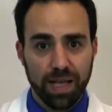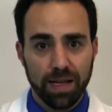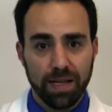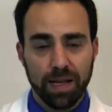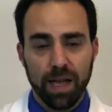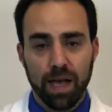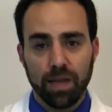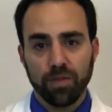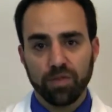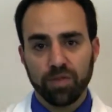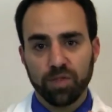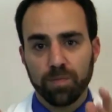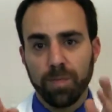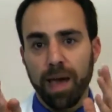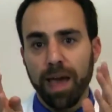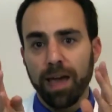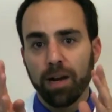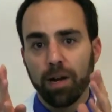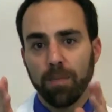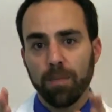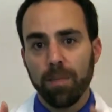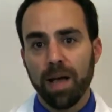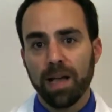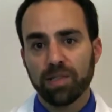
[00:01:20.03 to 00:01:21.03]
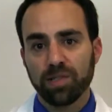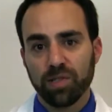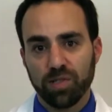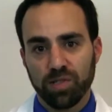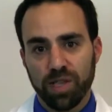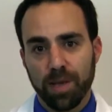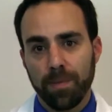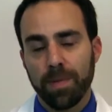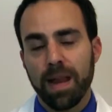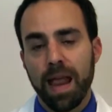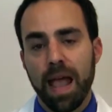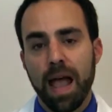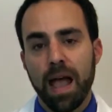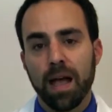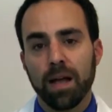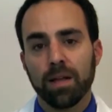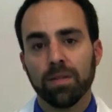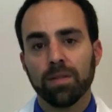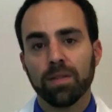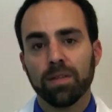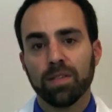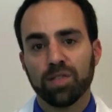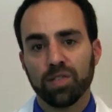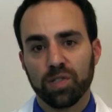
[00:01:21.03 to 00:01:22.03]
Now, those spinal muscles up and
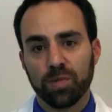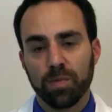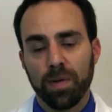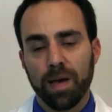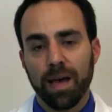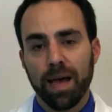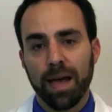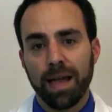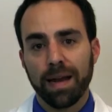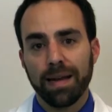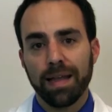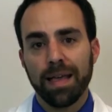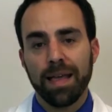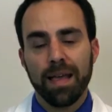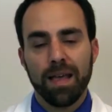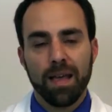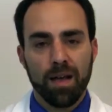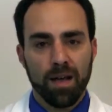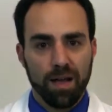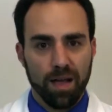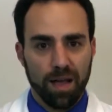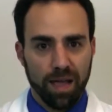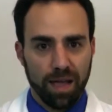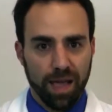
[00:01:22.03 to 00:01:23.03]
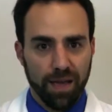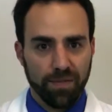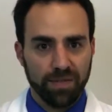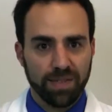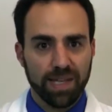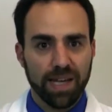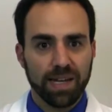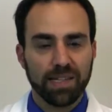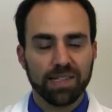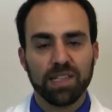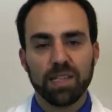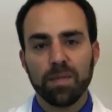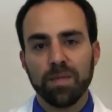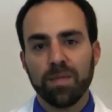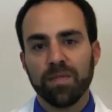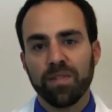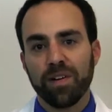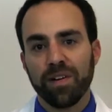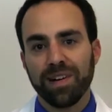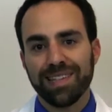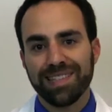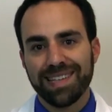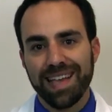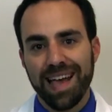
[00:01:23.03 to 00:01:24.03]
down the spine have a tendency to be
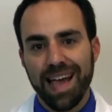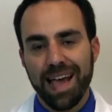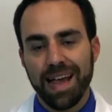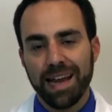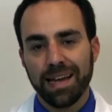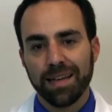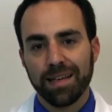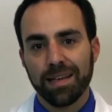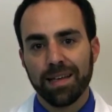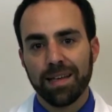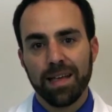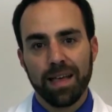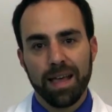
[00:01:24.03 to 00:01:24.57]
very tight.